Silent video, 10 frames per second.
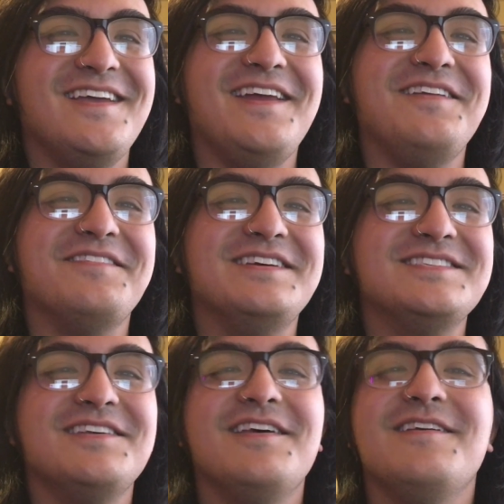
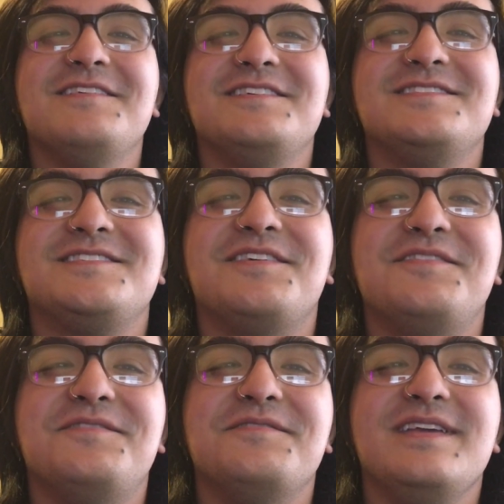Anyways,
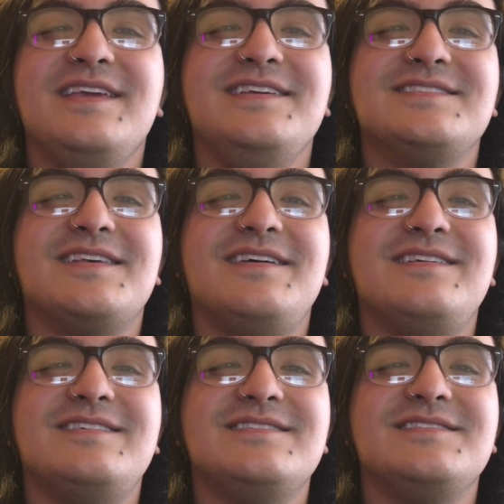so he
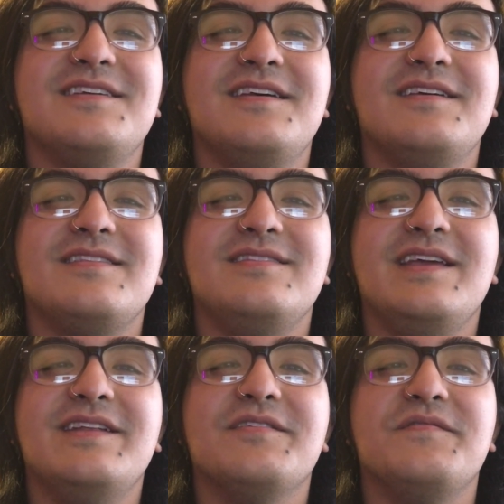says
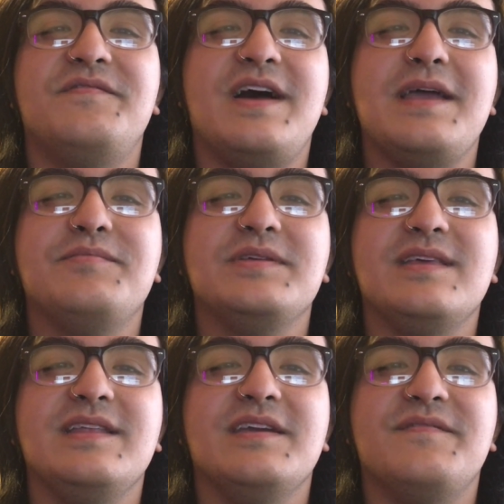they don't vibe with
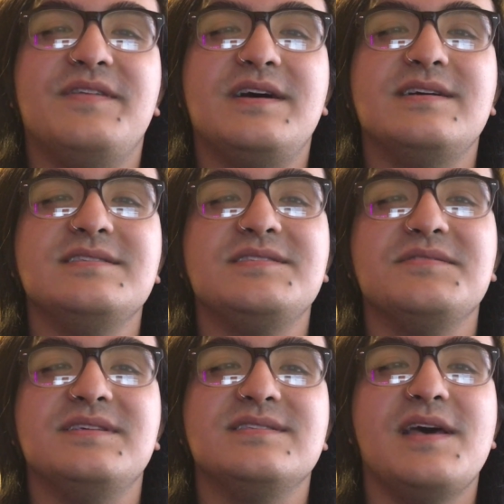any of us, so
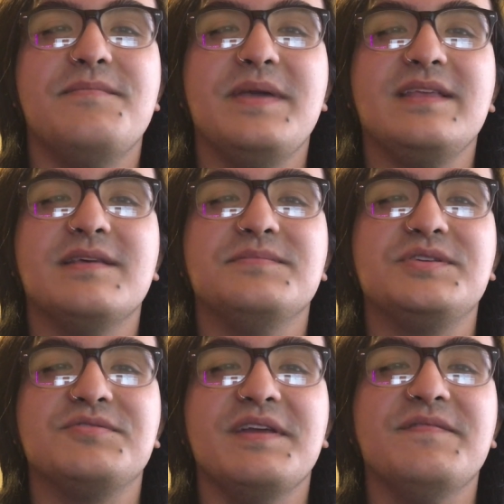does that make them
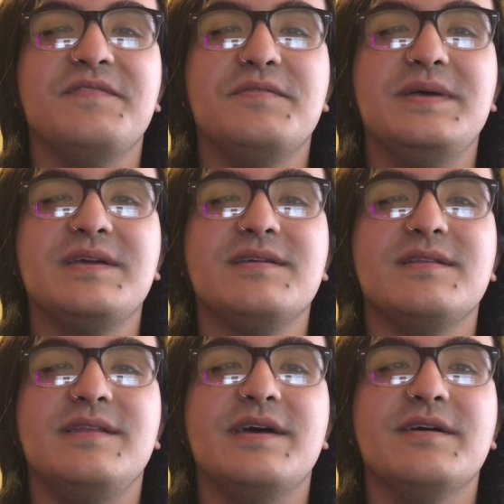straight phobic?
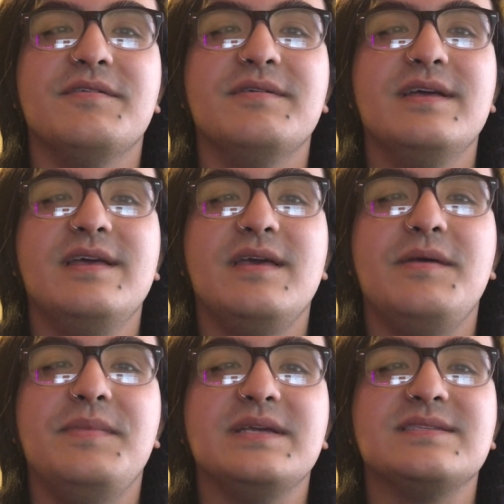No.
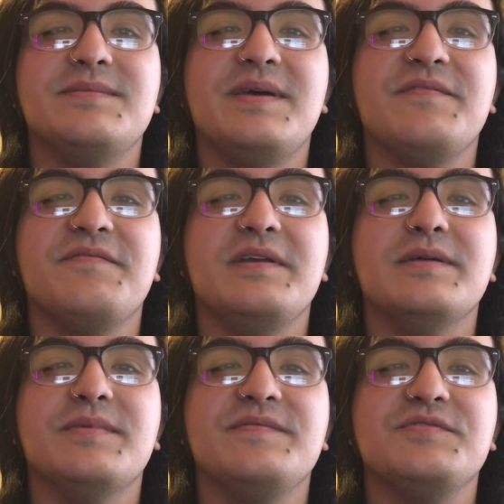It makes them have
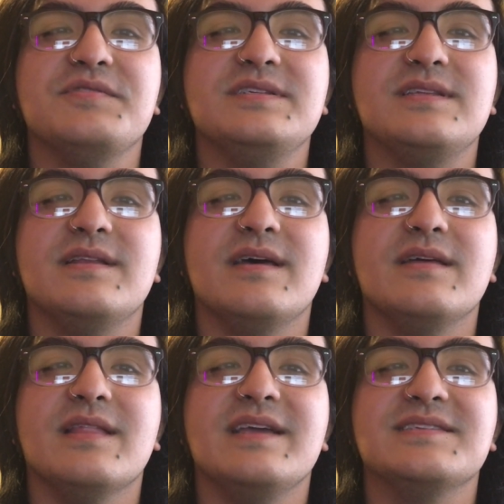freedom of choice to
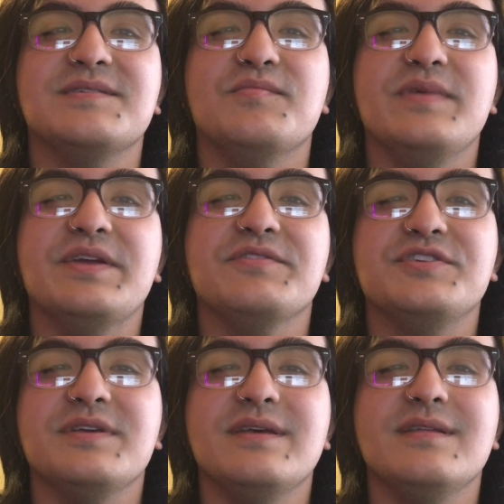not like some weird
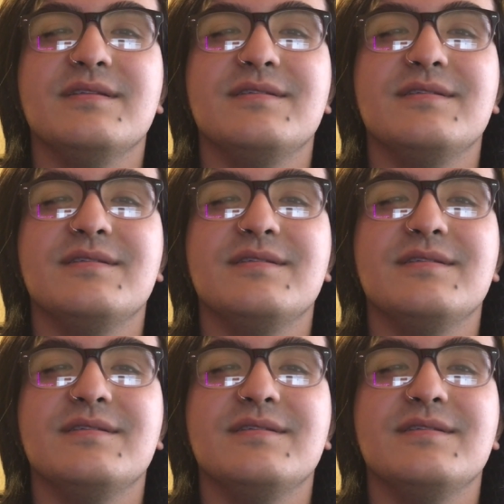shit.